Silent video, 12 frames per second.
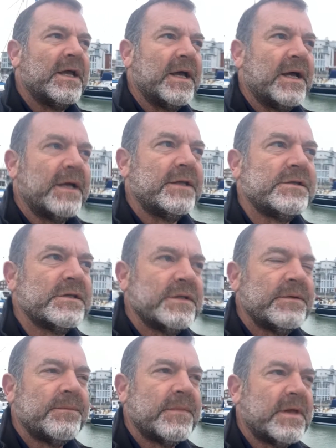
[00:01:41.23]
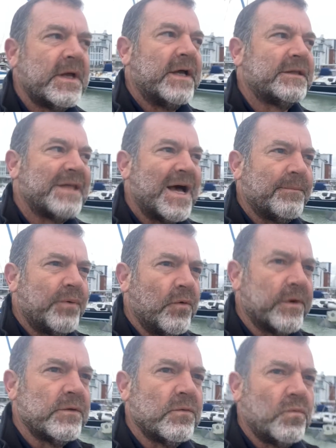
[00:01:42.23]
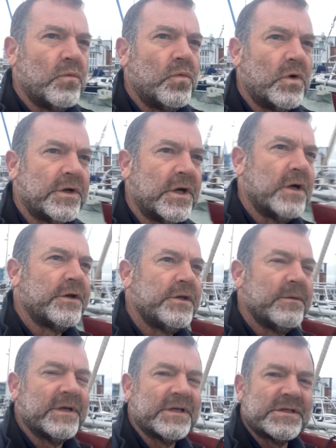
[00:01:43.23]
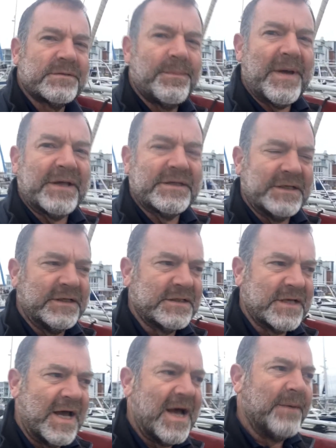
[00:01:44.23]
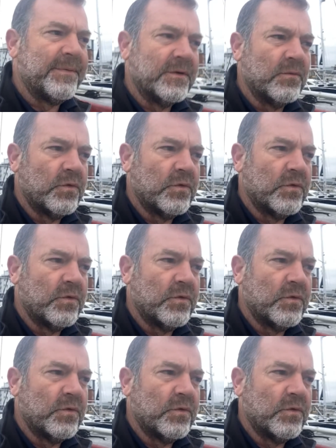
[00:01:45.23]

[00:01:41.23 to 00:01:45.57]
And at that point, what are you expecting to happen?